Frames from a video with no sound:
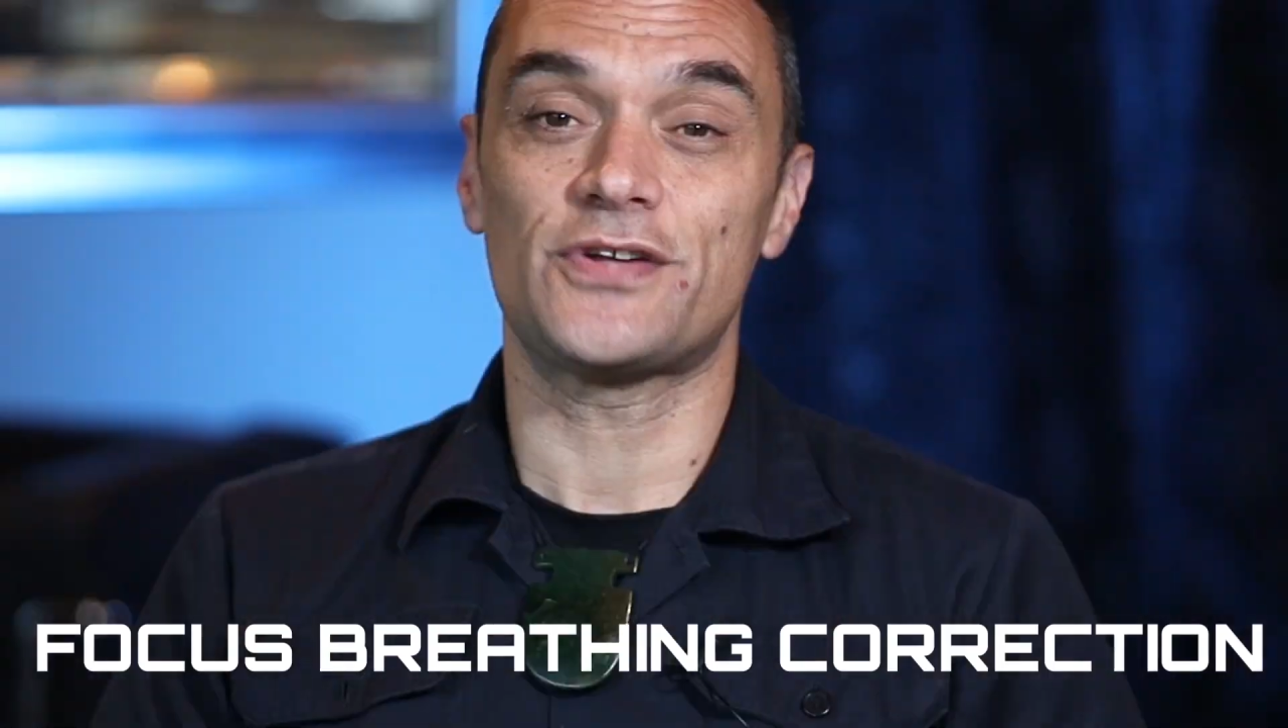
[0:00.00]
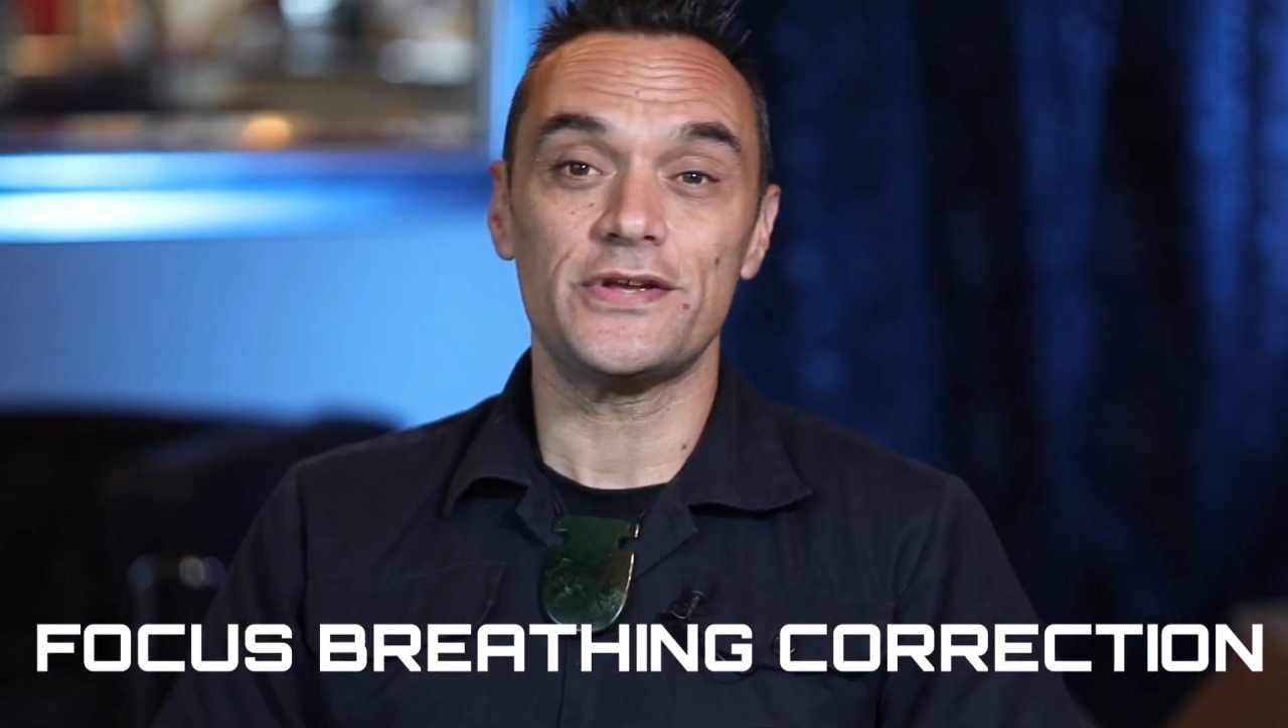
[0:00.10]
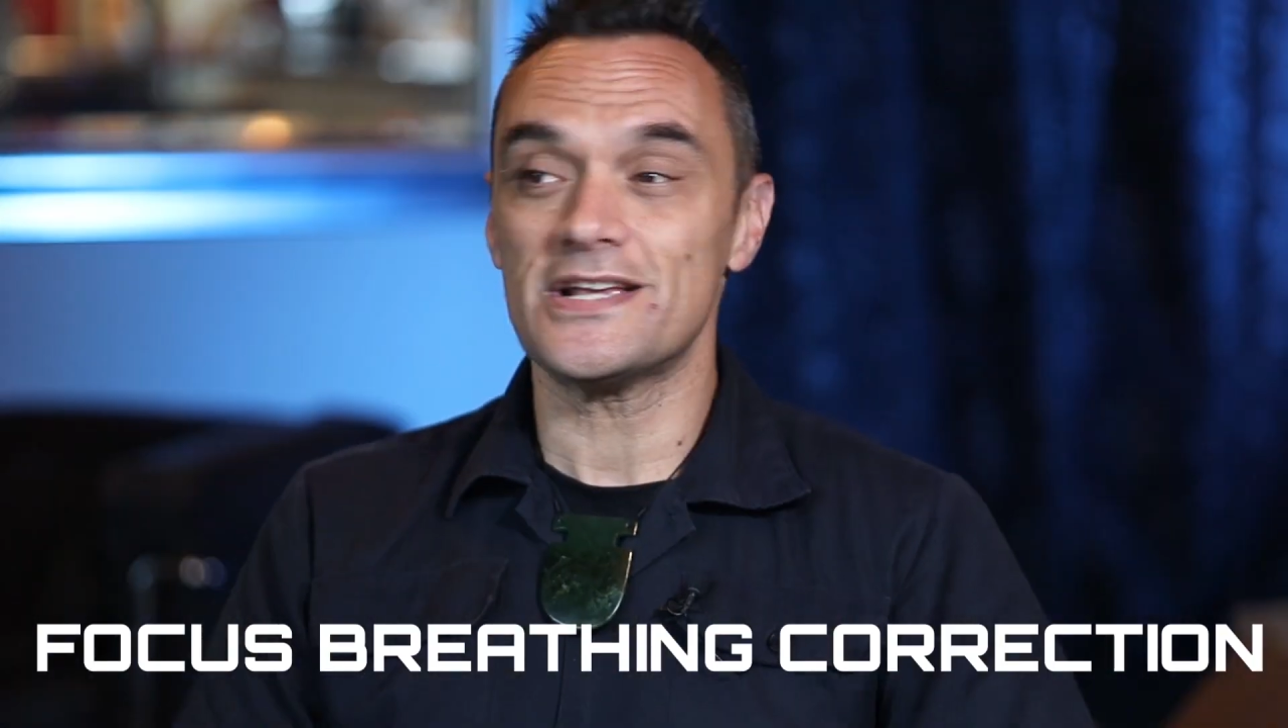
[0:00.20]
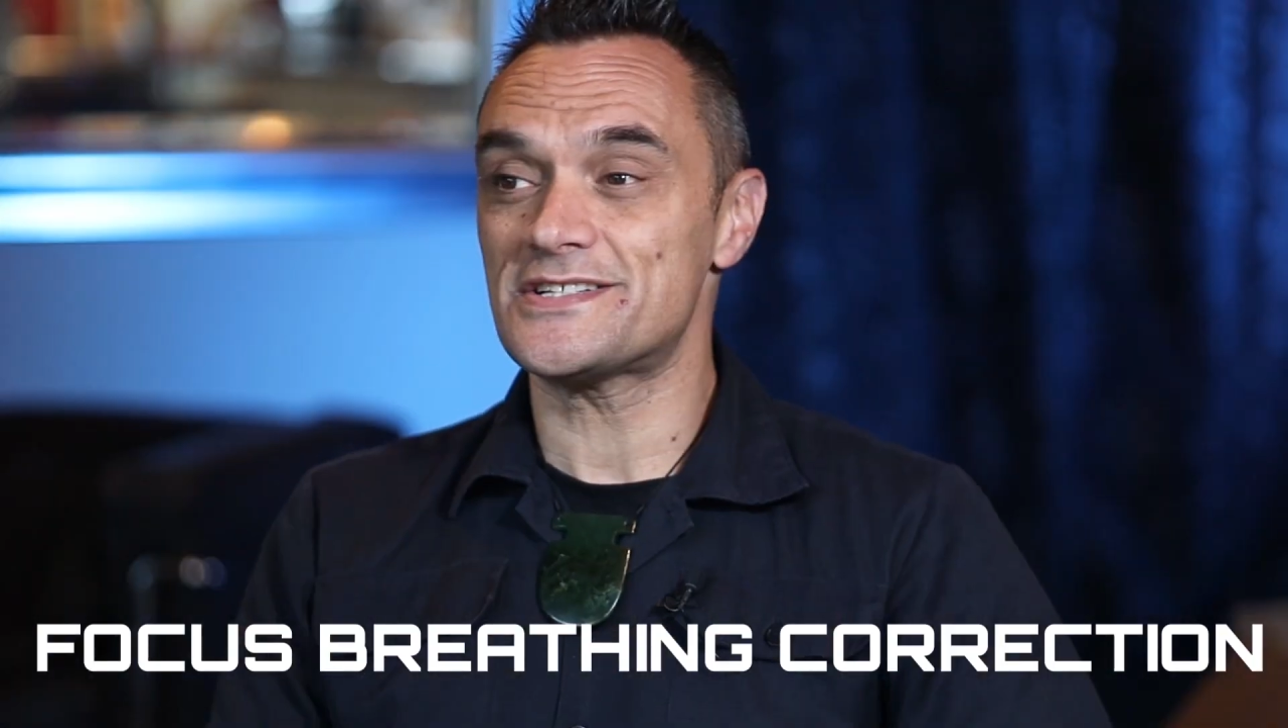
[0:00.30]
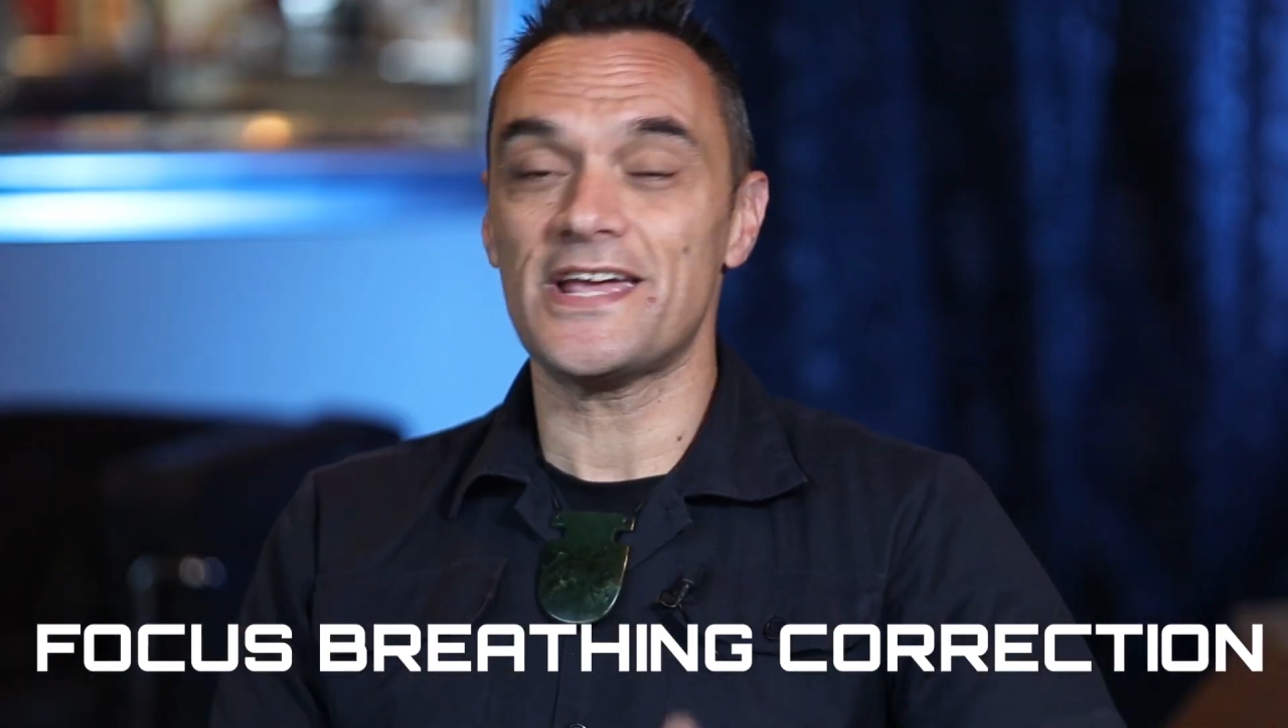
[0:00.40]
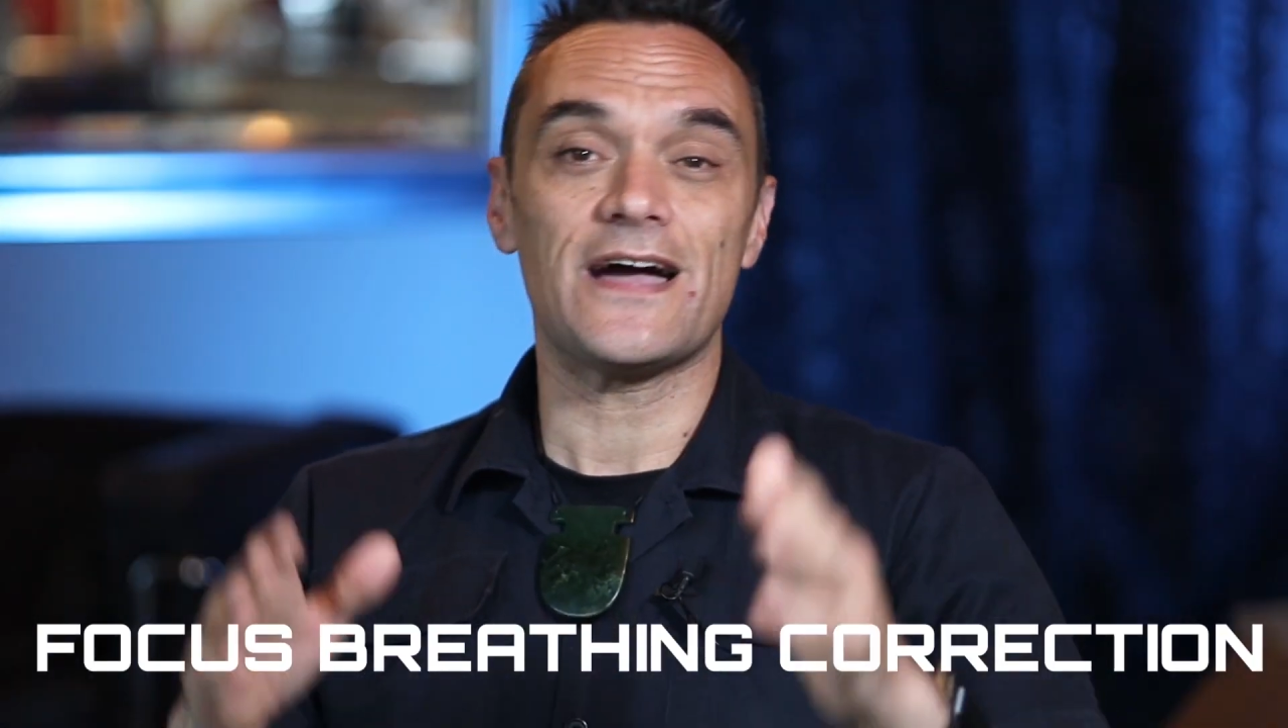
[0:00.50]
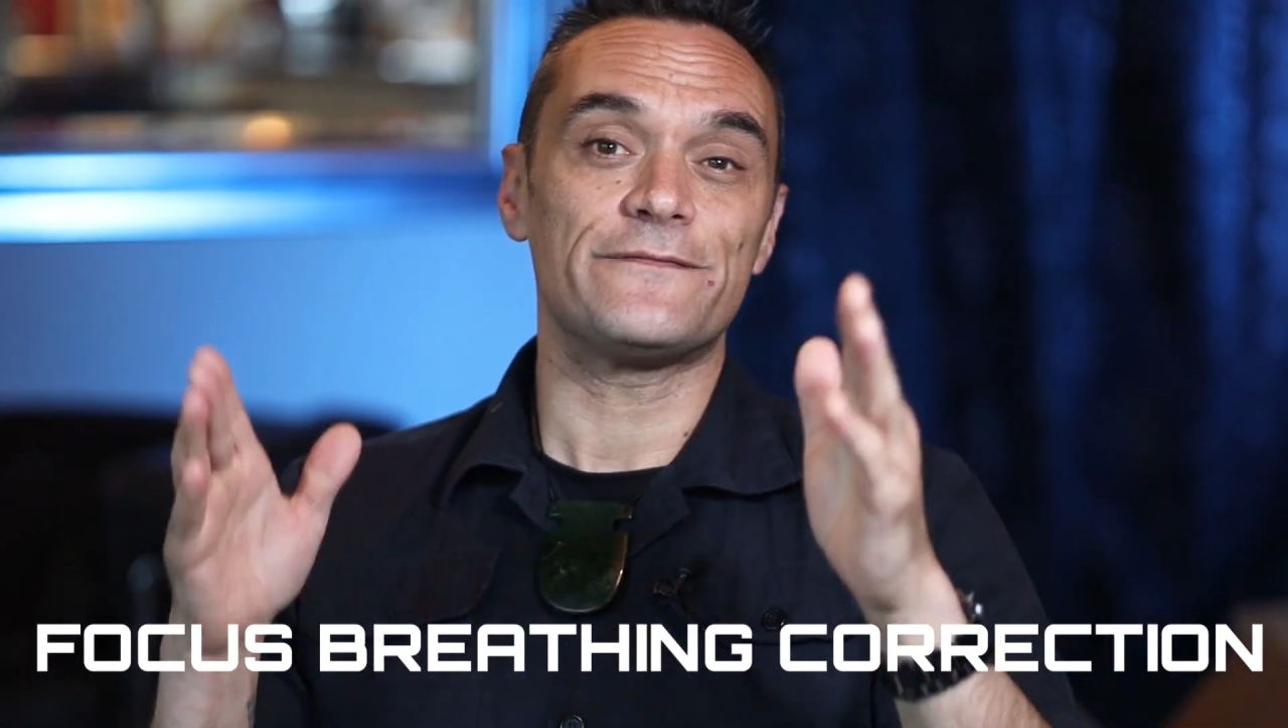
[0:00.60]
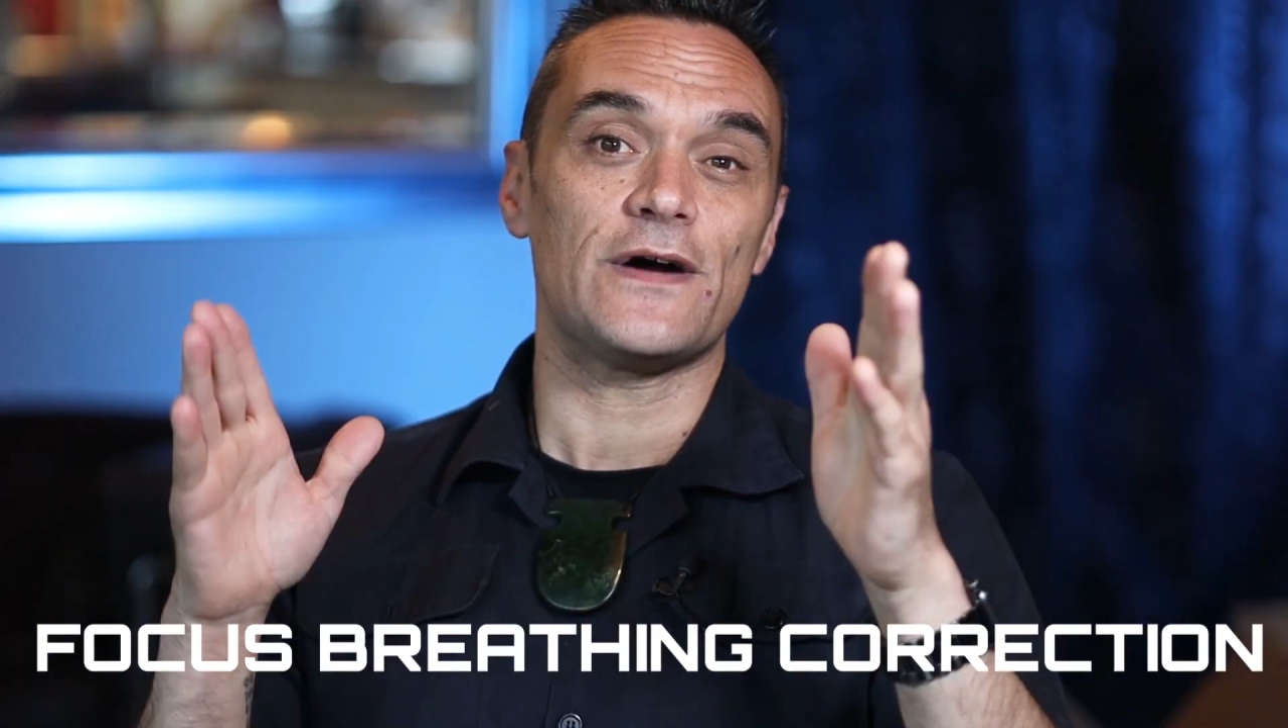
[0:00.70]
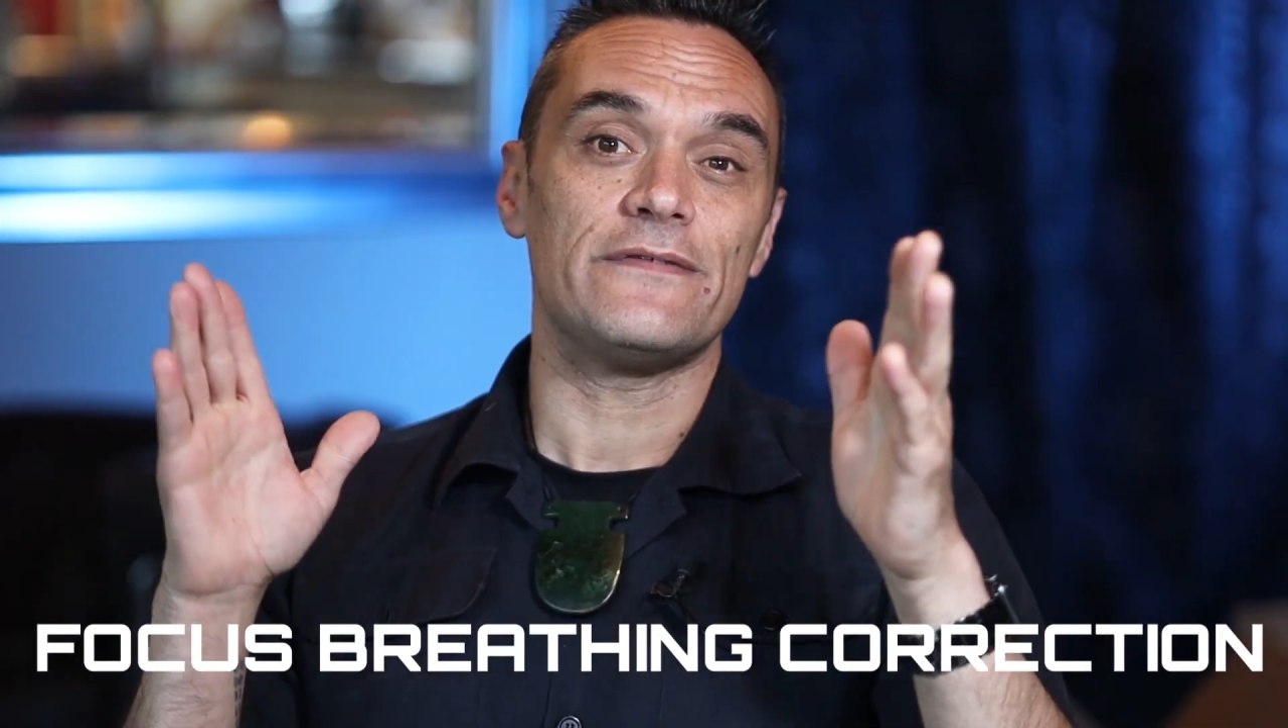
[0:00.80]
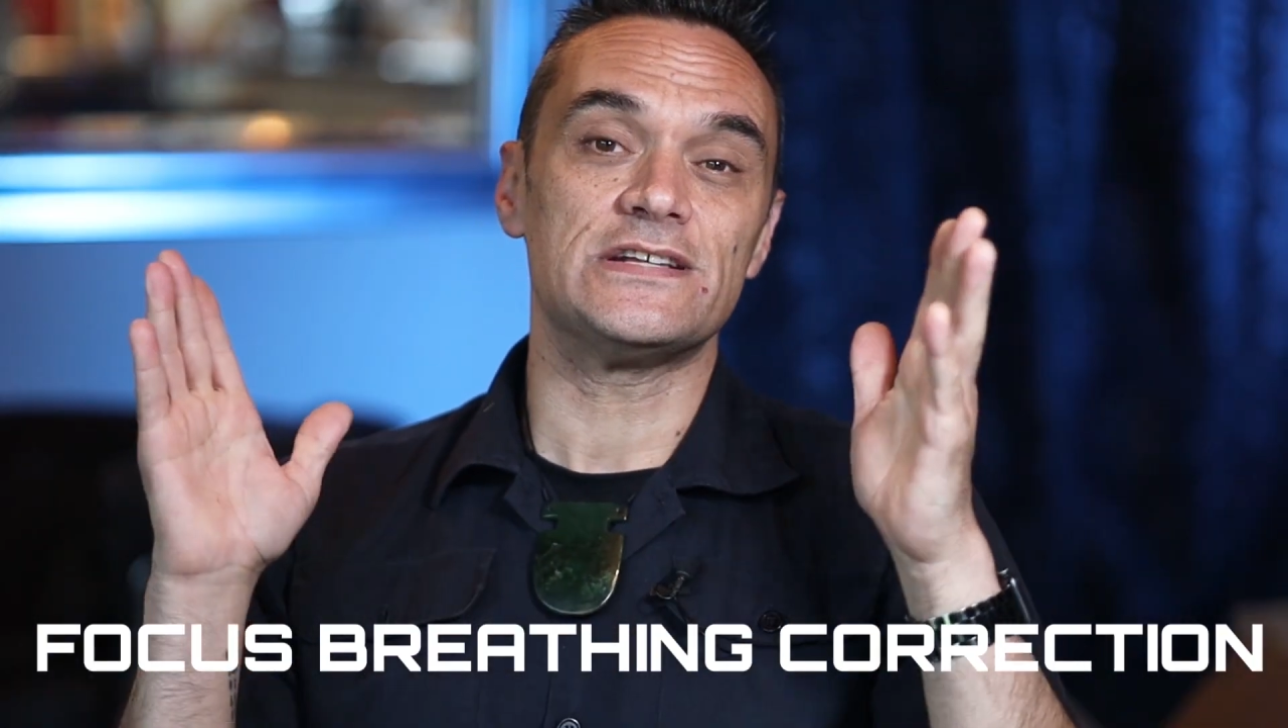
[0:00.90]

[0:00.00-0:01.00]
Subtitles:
So yes, the R5